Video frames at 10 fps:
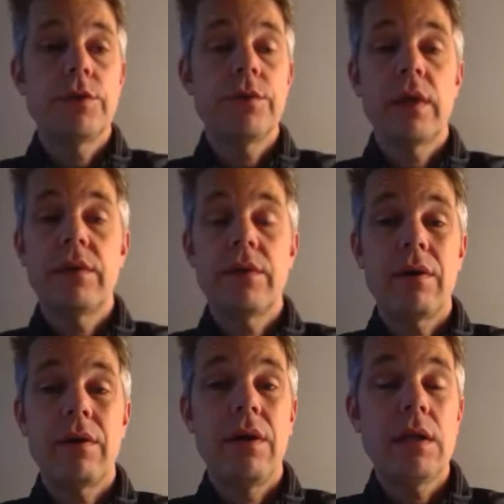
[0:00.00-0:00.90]
that there are
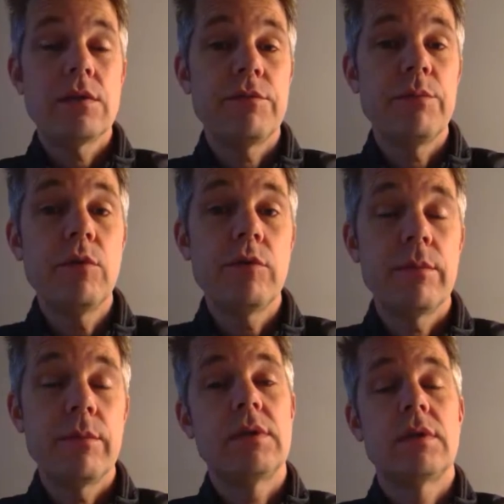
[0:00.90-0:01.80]
lots of
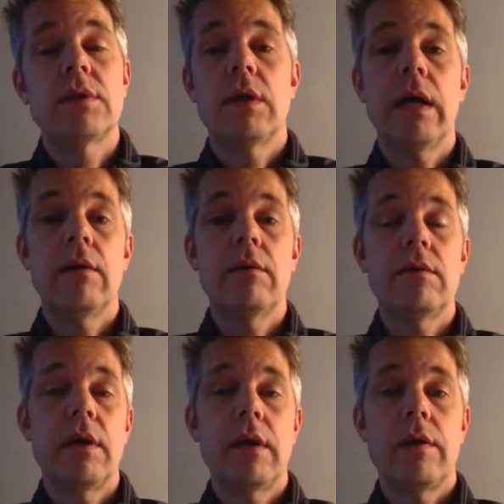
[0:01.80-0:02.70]
movements out
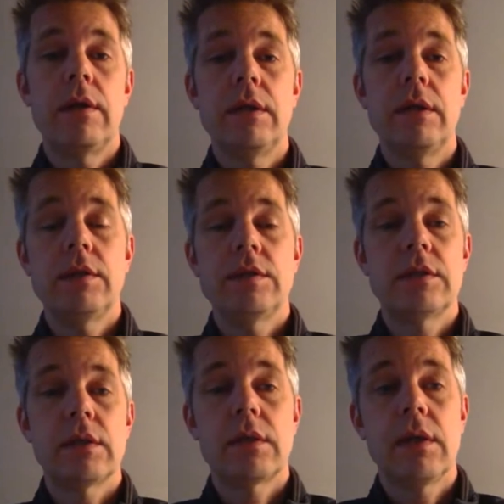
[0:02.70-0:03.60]
there. It is
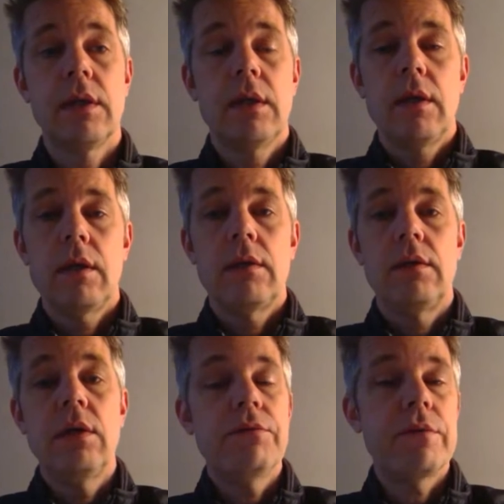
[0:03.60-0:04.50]

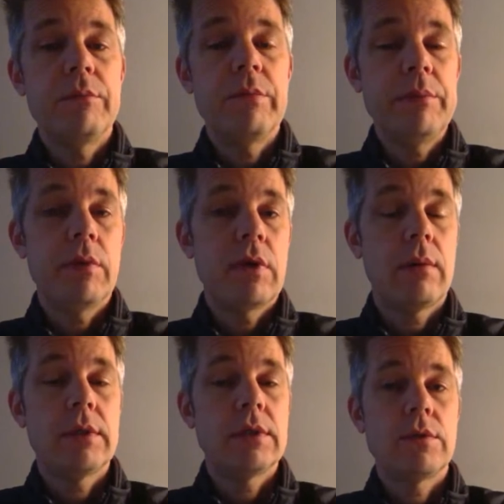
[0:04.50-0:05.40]
different people
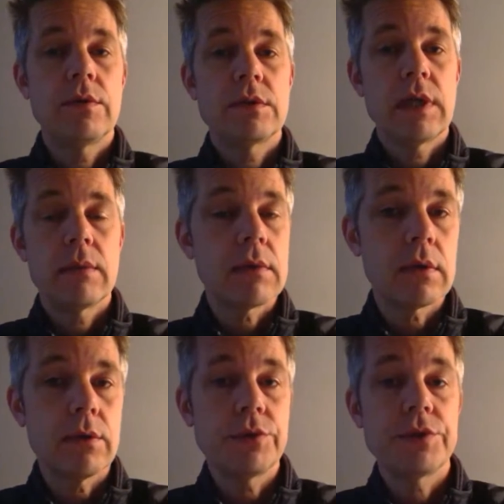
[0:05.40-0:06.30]
coming to the same
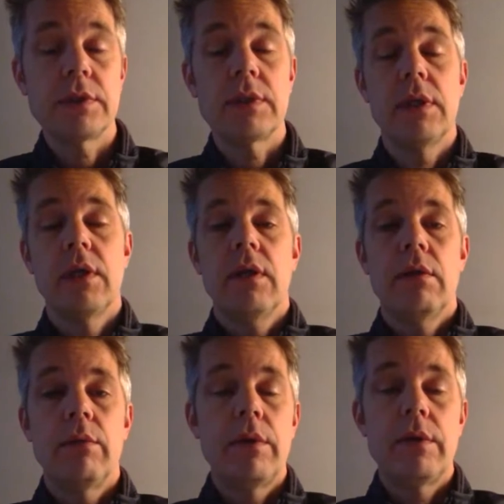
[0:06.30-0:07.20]
conclusion,
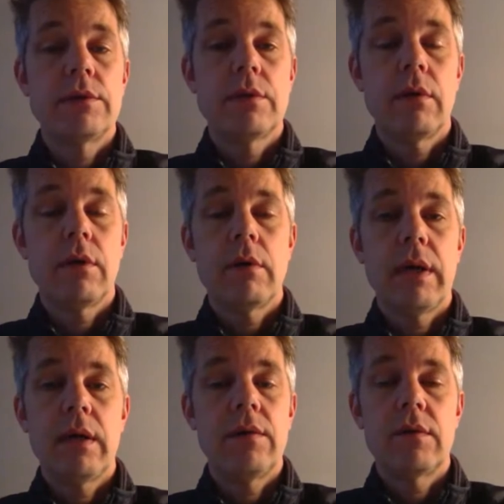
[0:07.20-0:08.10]
whether you talk
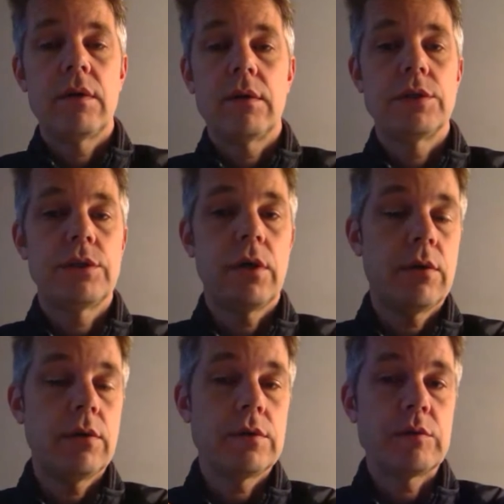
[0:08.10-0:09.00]
about the
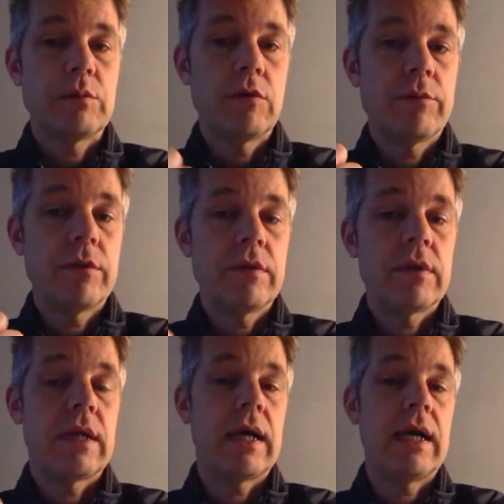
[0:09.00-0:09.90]
Stoos movement
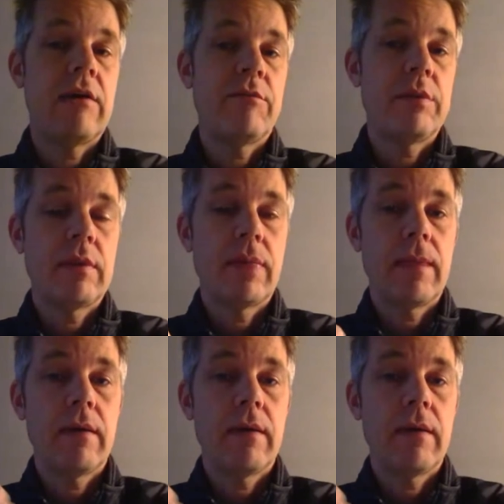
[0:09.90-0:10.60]
that I have been